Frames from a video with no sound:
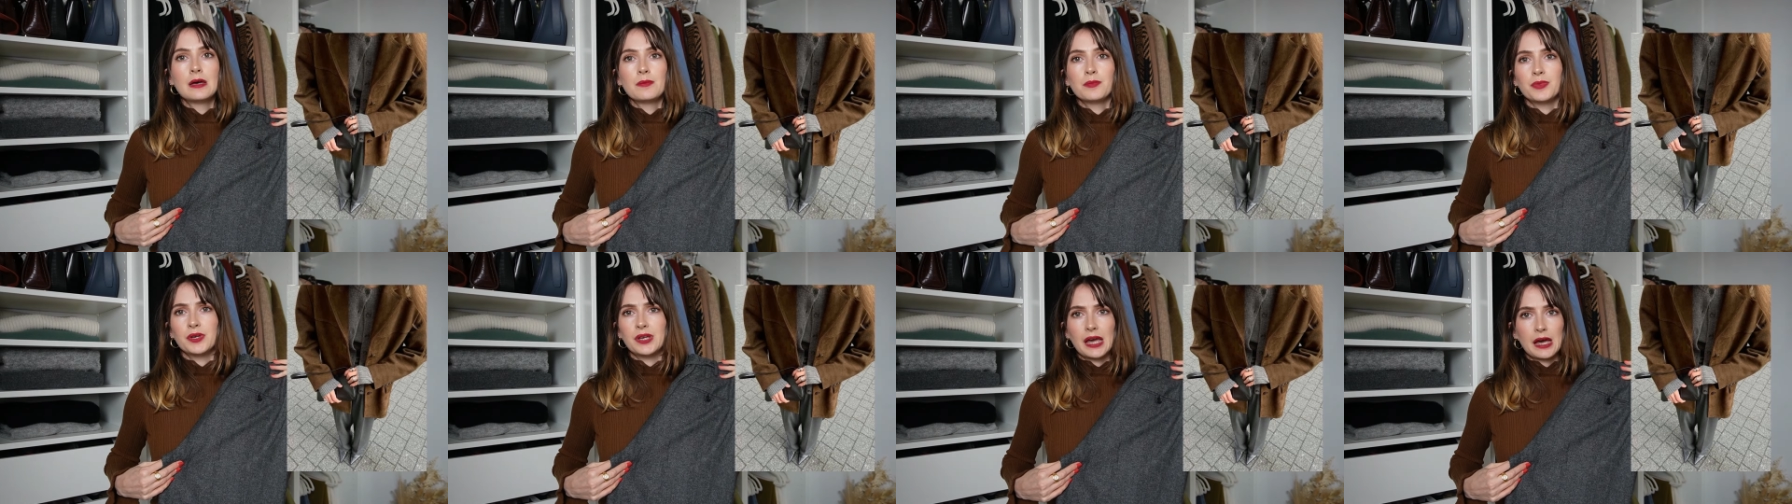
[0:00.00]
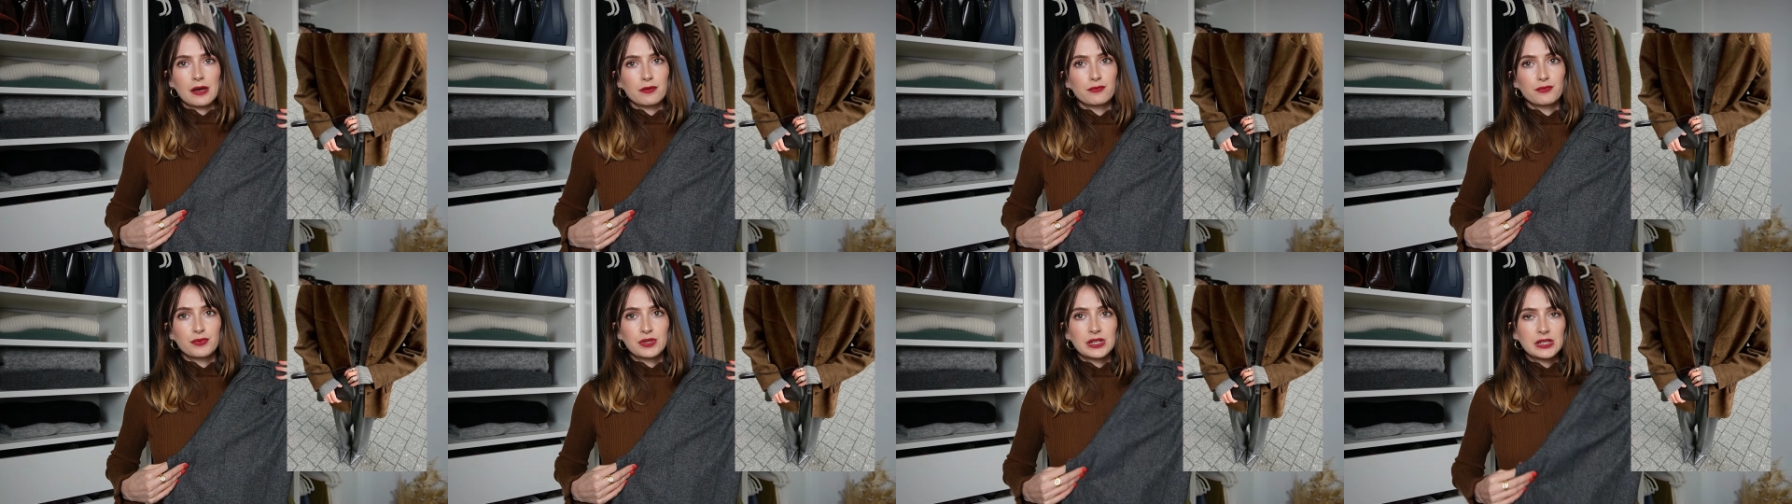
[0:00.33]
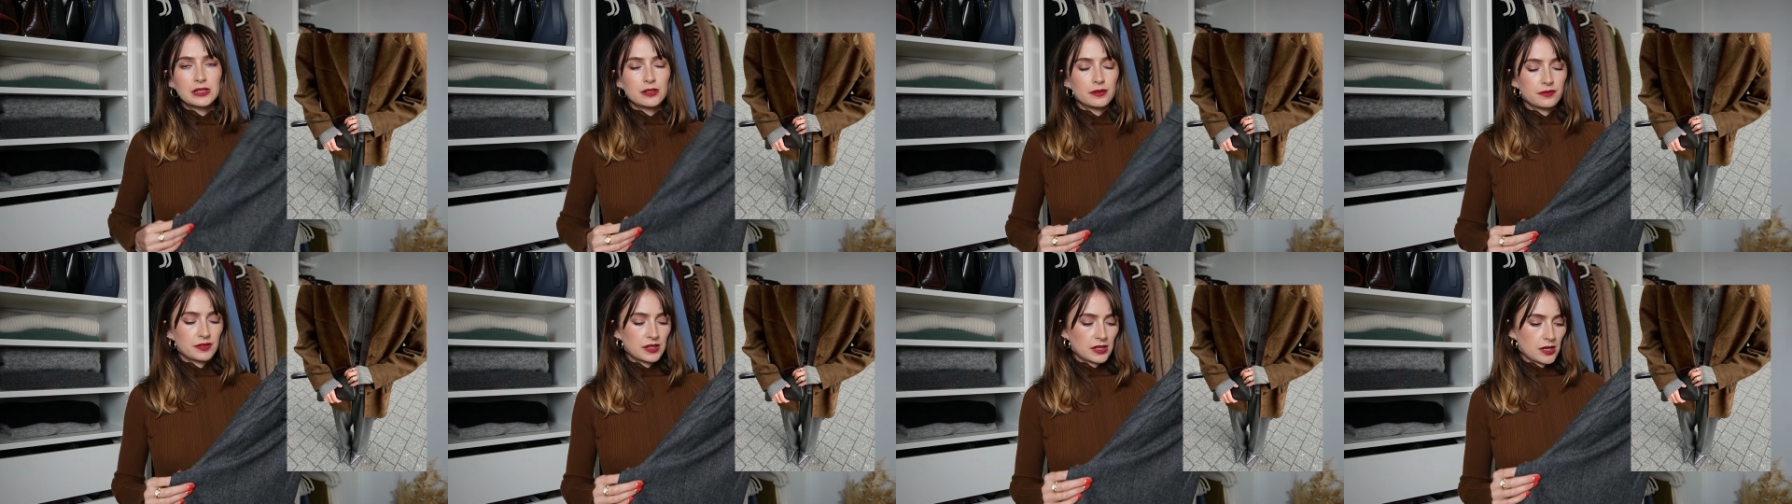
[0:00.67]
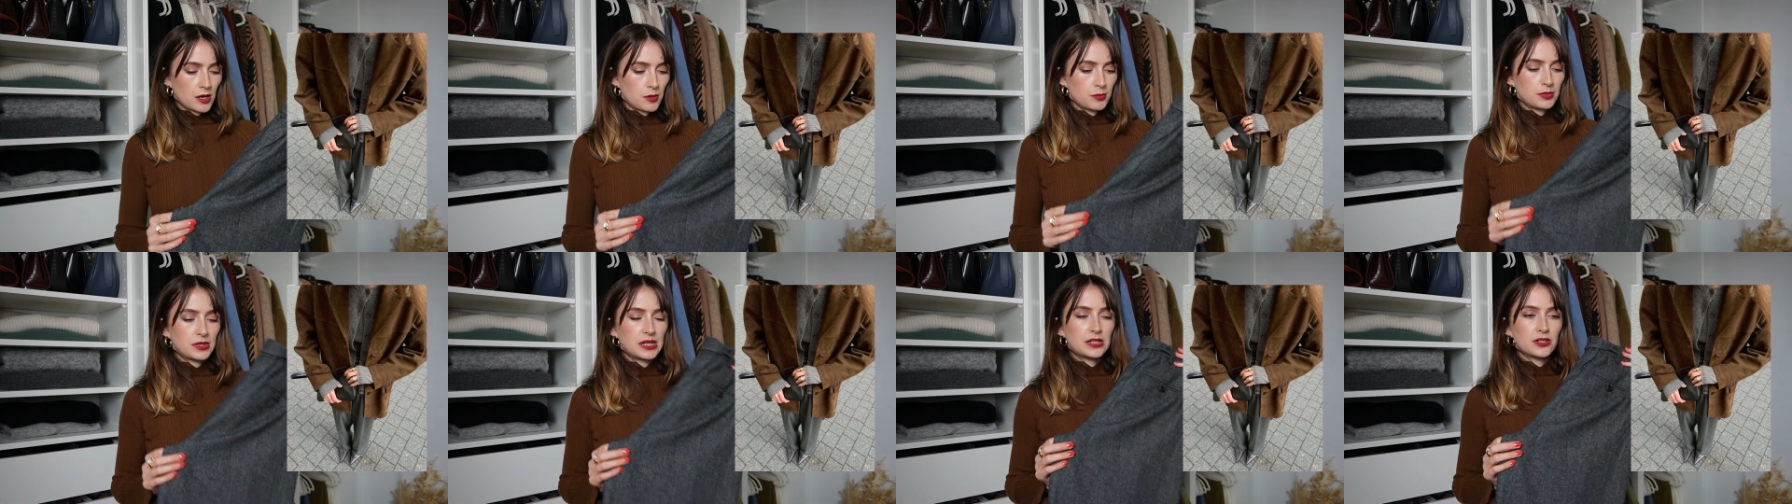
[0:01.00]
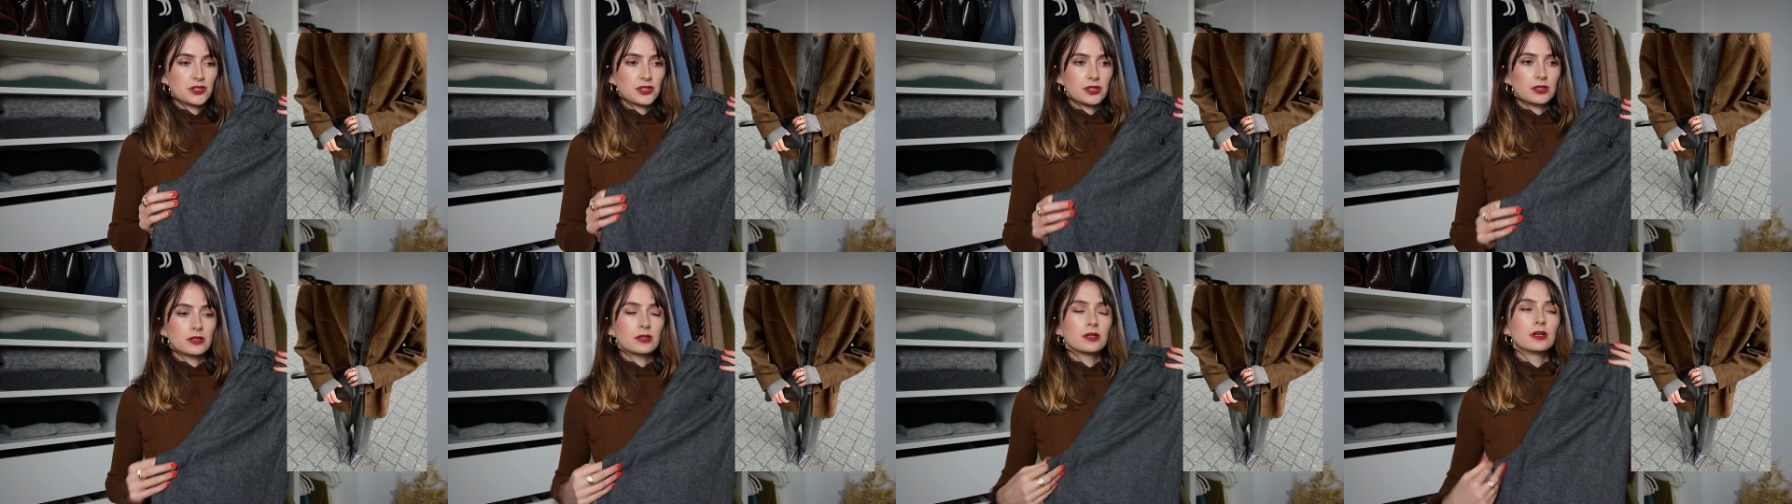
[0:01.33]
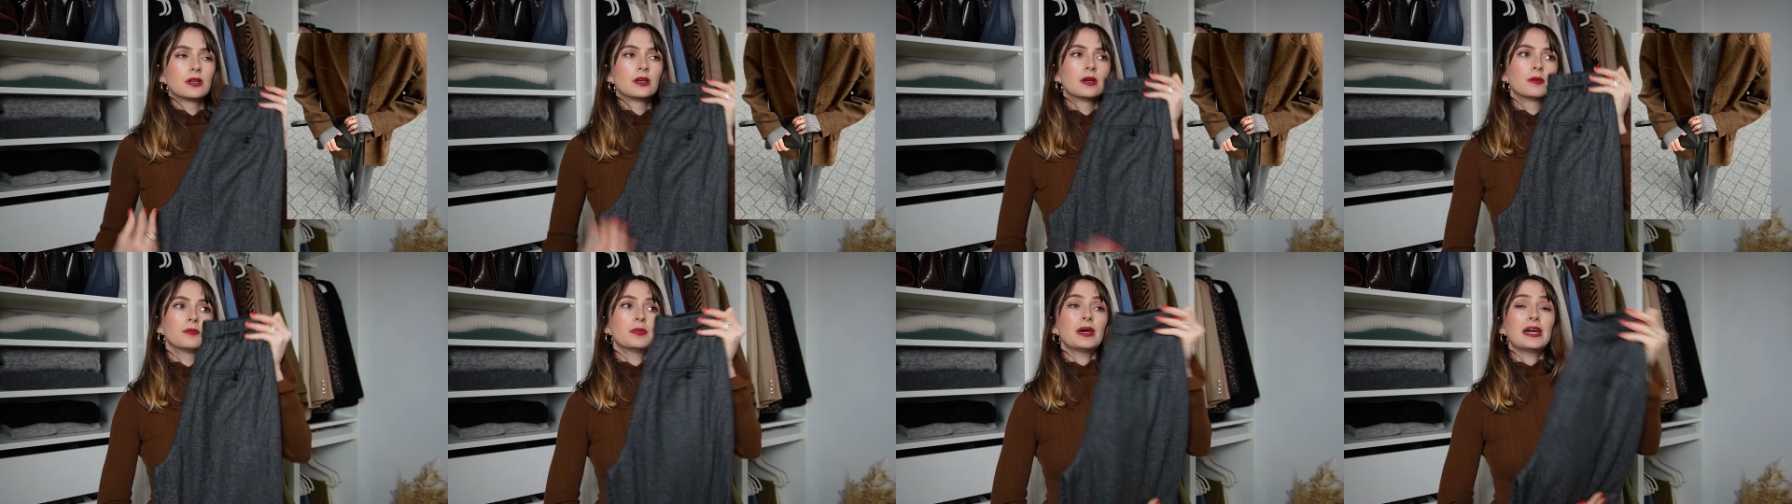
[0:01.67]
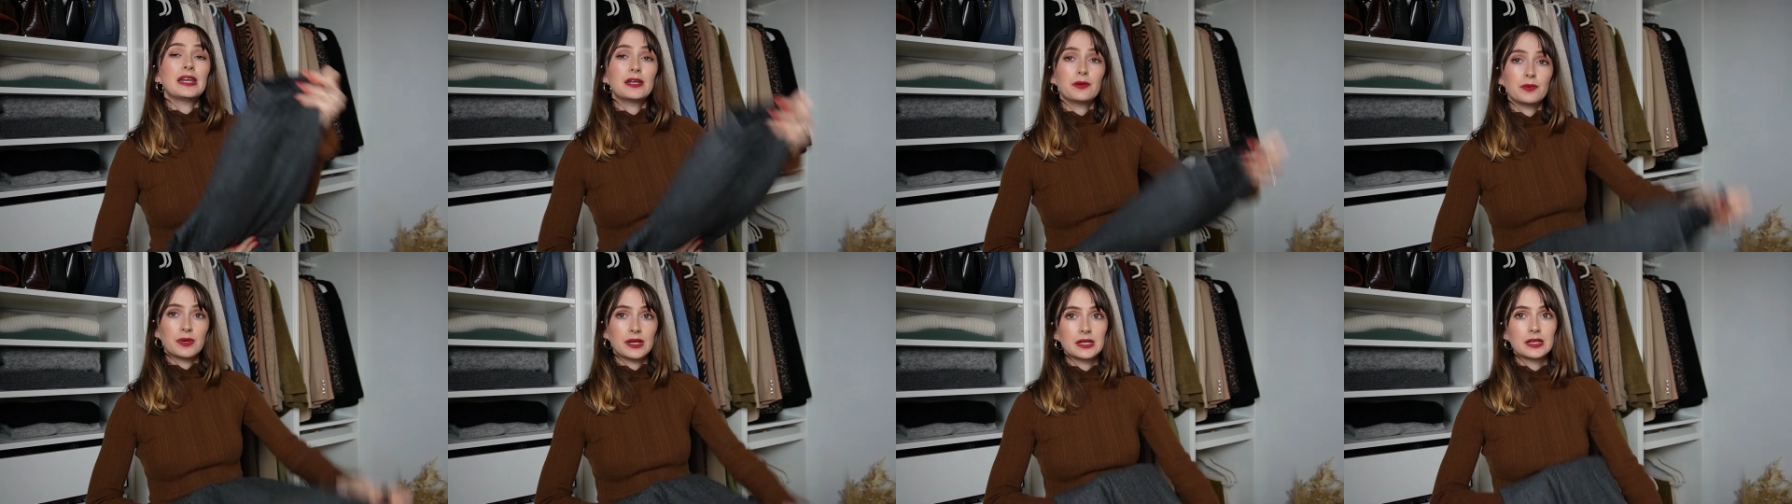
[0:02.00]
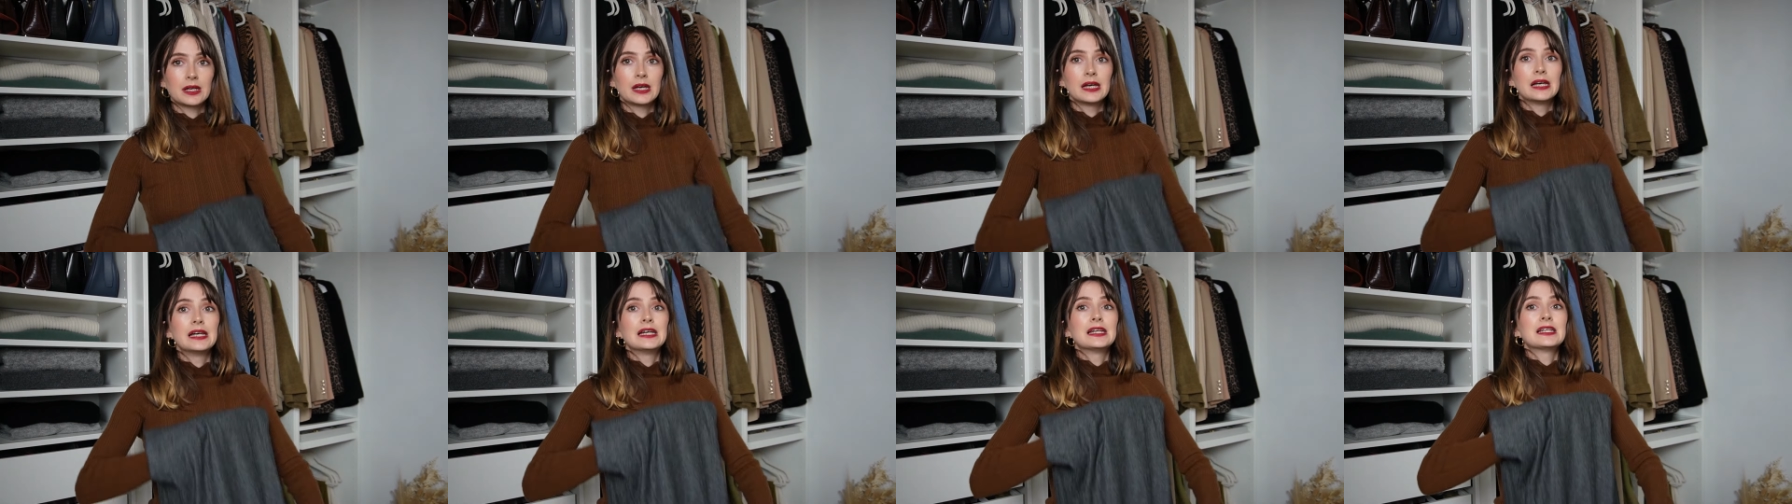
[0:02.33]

But yeah, really love that combination. But anyway,